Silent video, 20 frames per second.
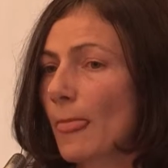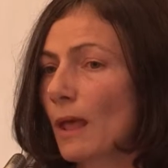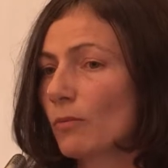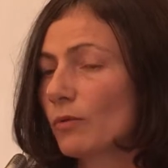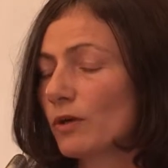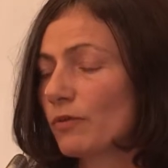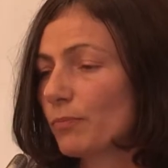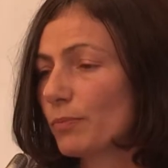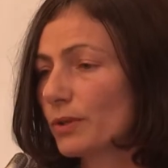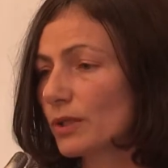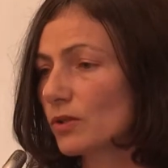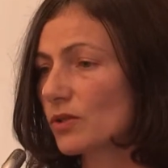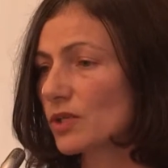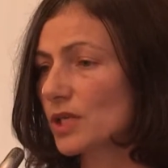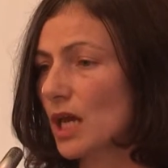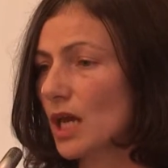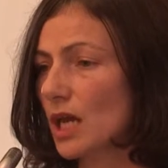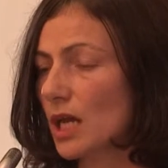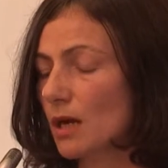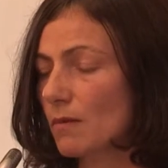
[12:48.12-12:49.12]
We've built
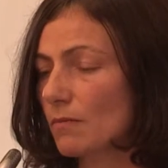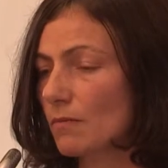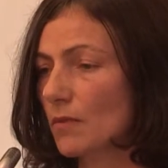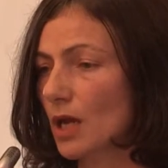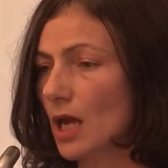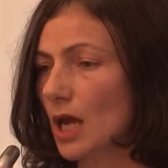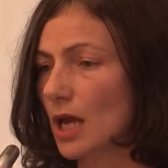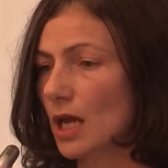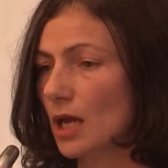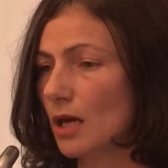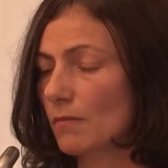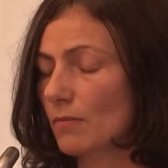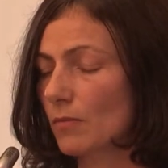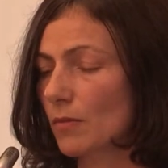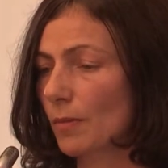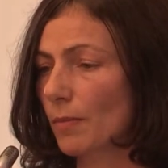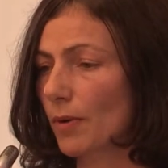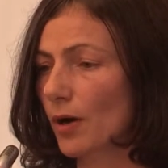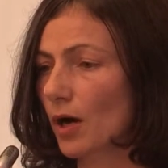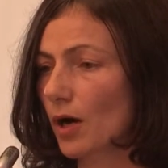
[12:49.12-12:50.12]

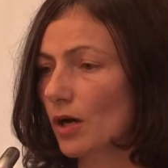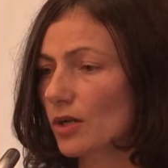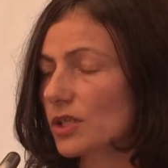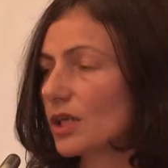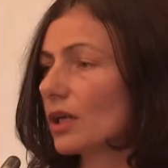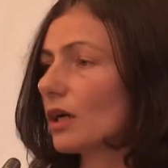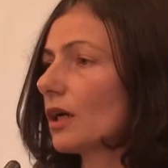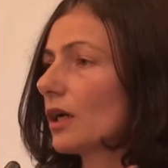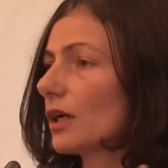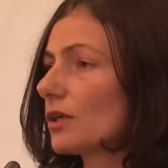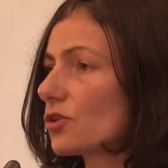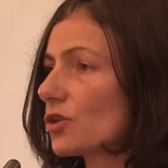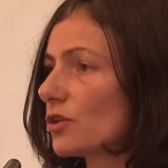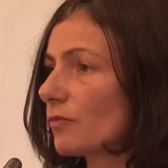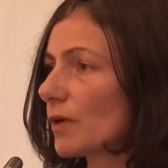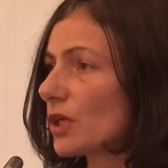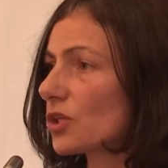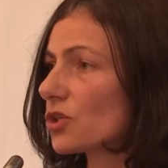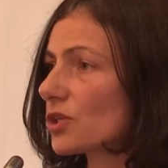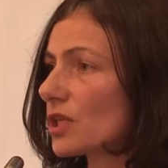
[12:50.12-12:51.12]
a part, I should
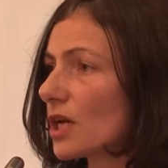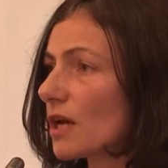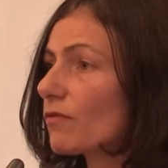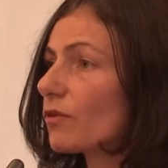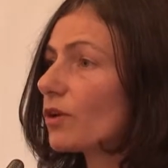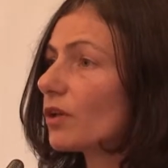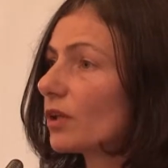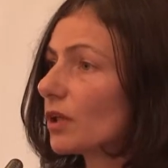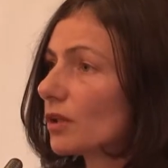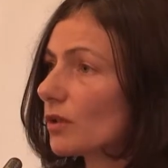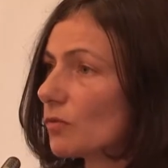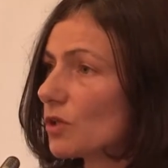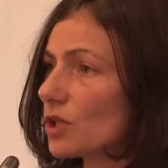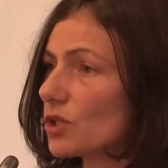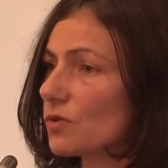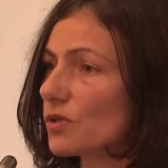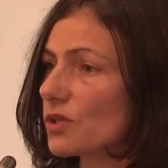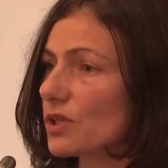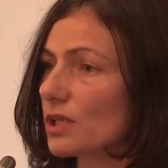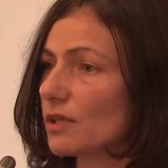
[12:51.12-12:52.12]
have mentioned everything that we
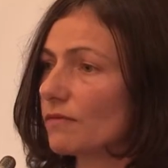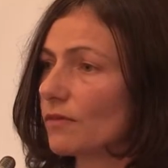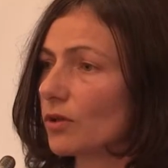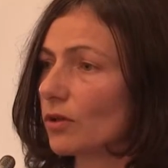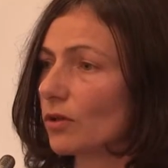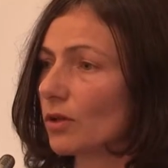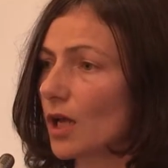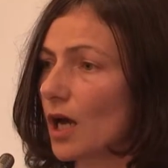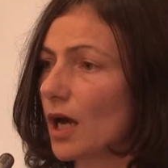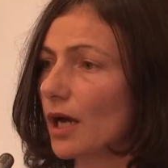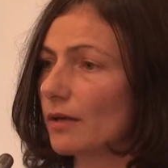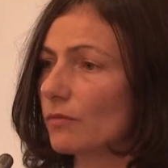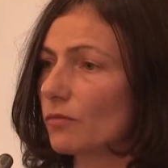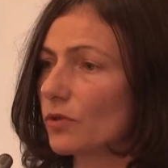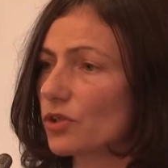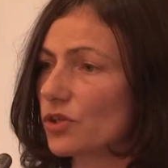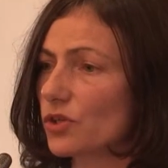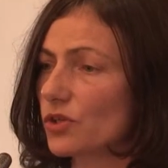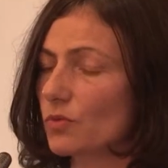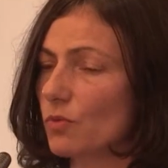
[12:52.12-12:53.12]
do is delivered online,
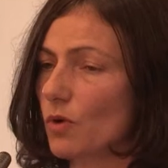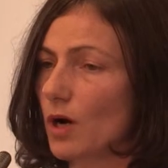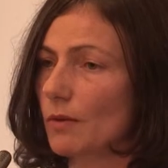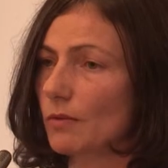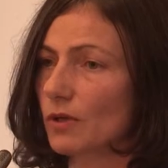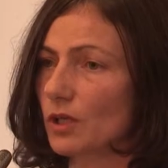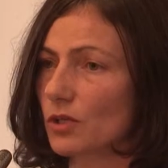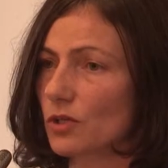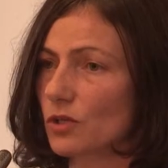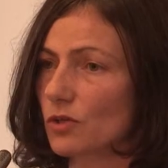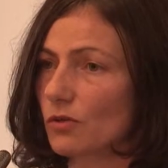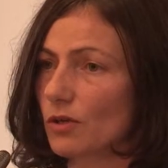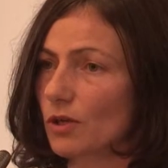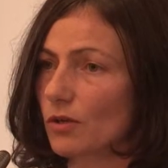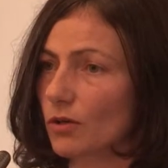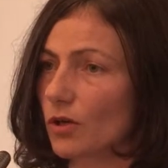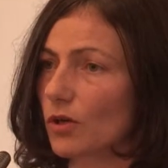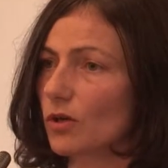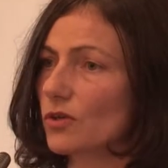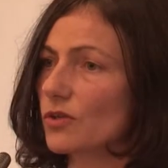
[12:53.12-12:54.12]
which is why we can do
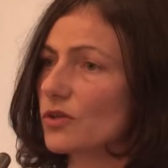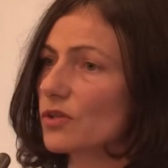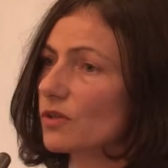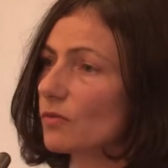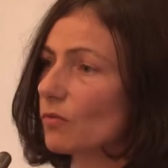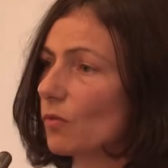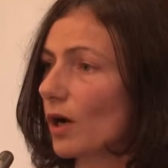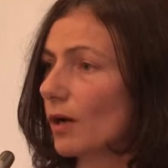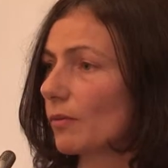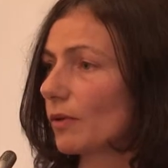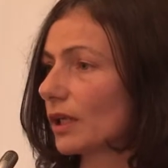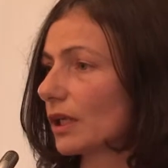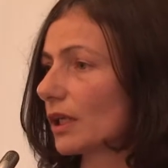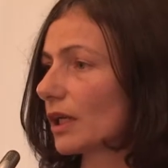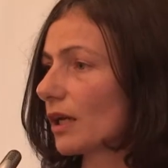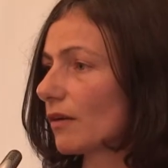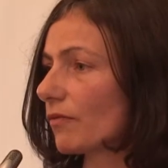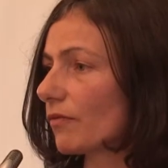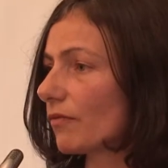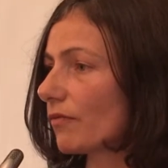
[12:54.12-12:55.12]
low cost and why we can
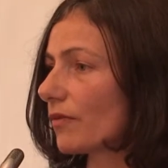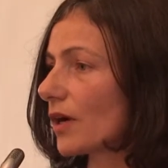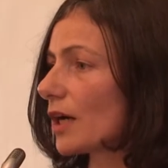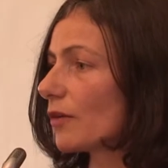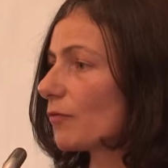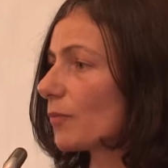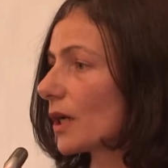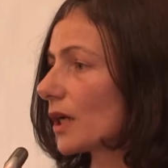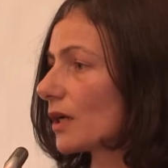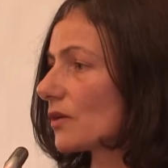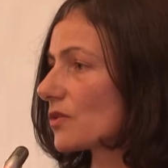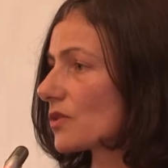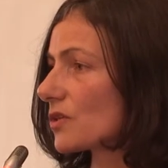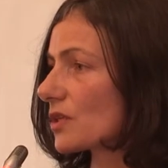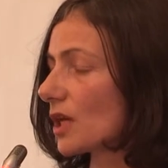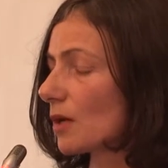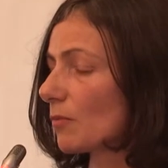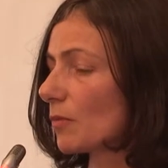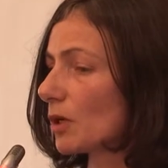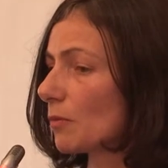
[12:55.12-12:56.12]
have £5 as
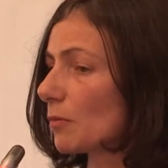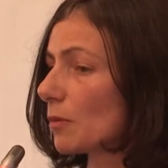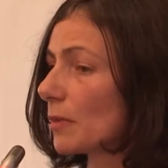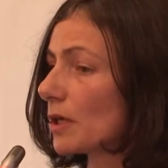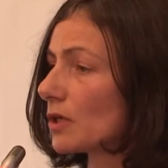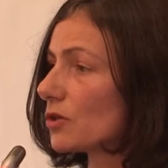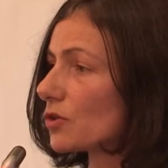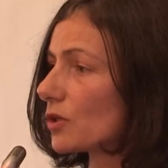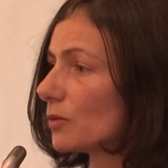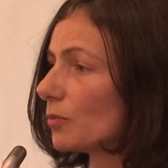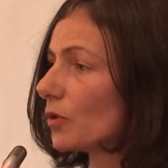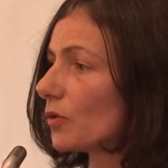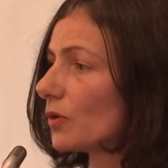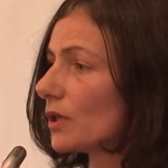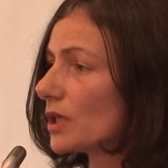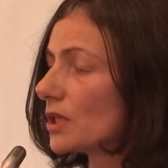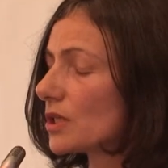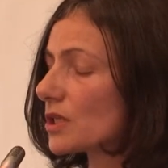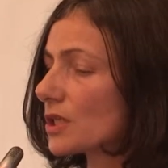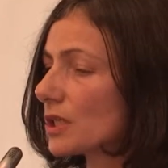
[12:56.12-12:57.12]
that minimum entry
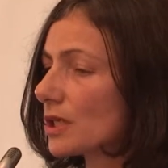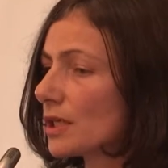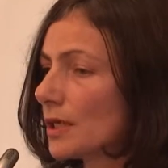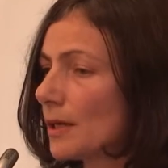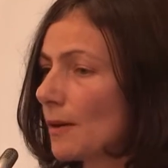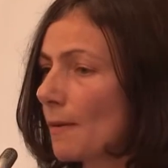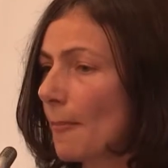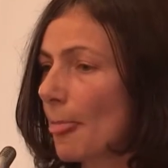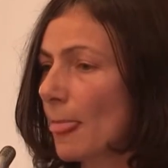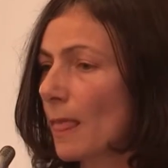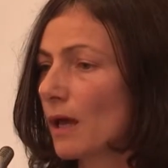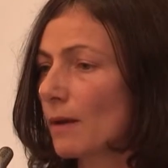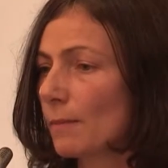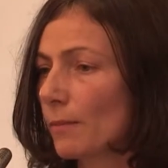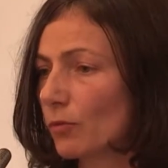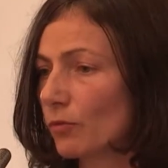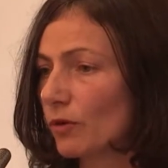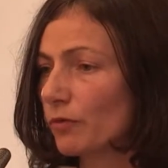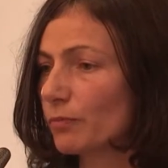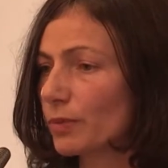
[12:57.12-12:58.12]
point.
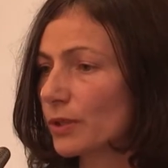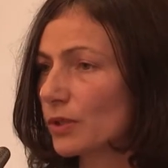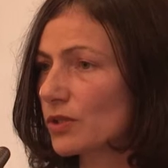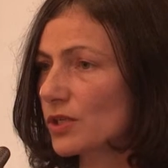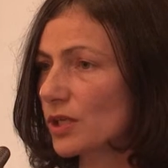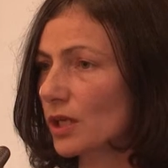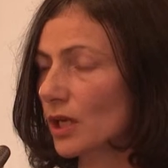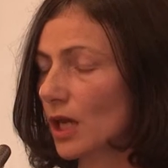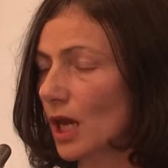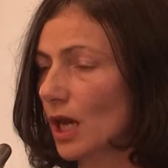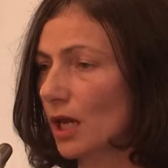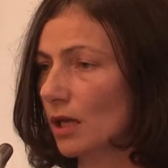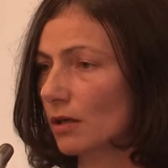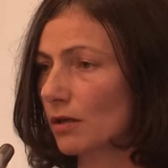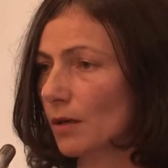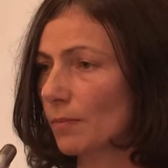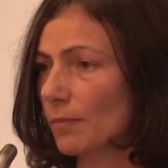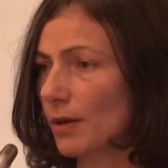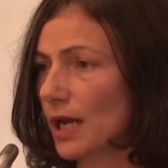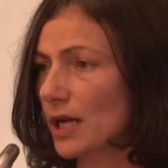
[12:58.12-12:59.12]
But we've built
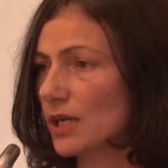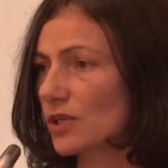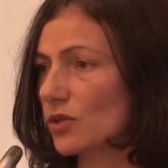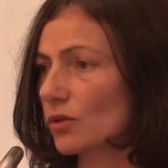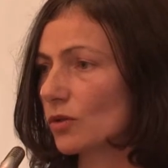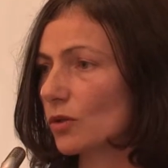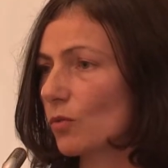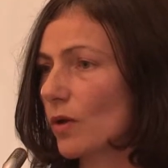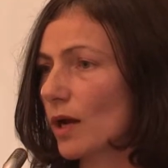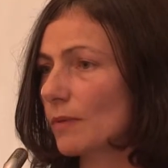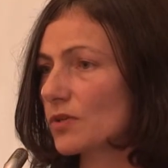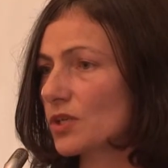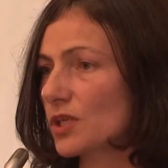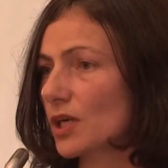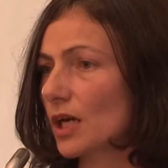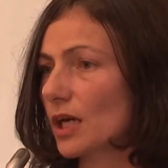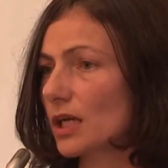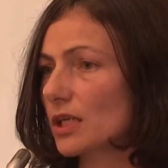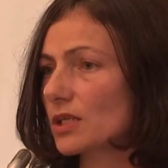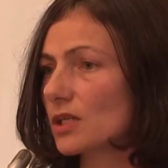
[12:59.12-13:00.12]
a place on the
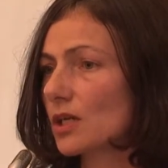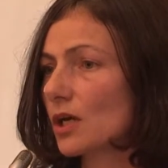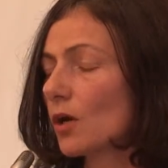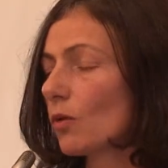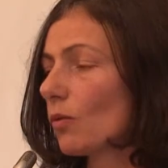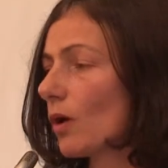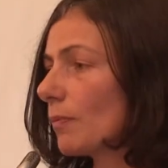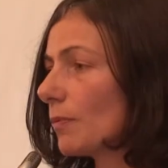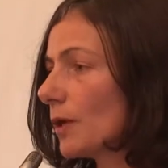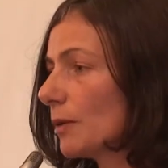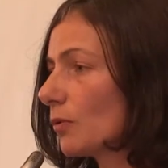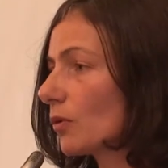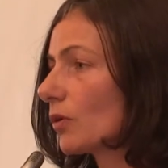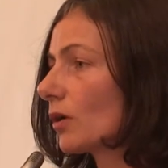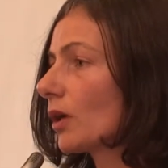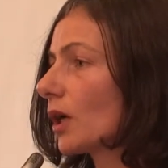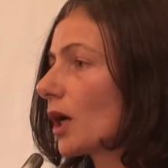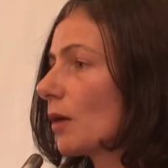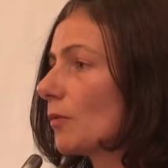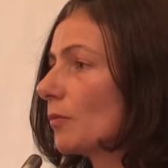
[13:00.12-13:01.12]
website where people
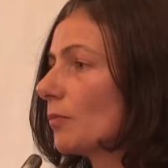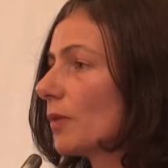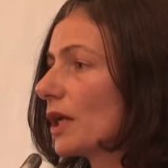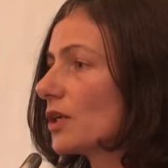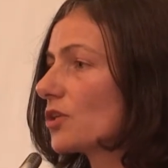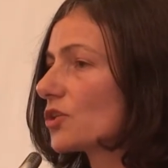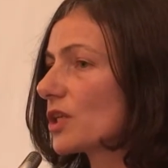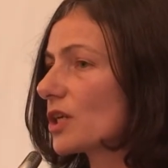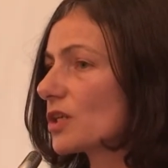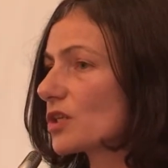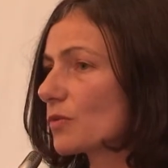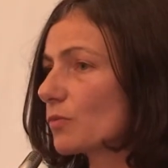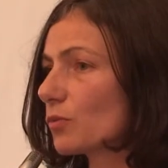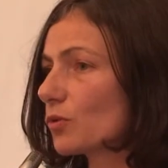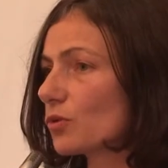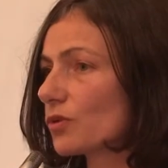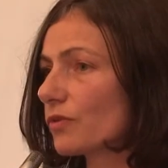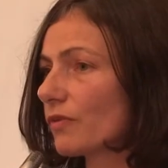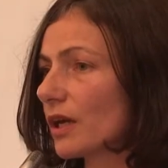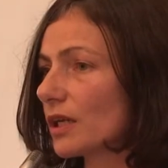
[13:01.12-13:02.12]
can come and pledge their
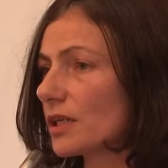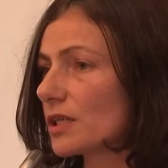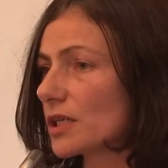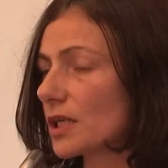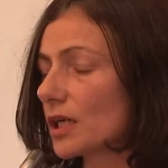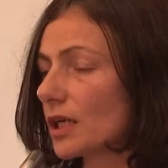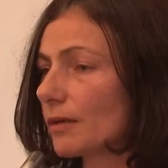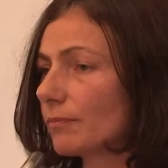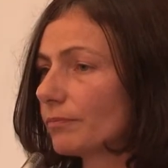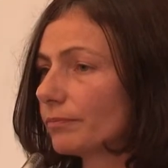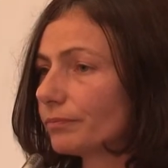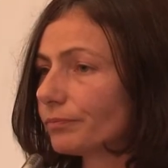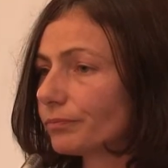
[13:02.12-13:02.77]
support ahead of time.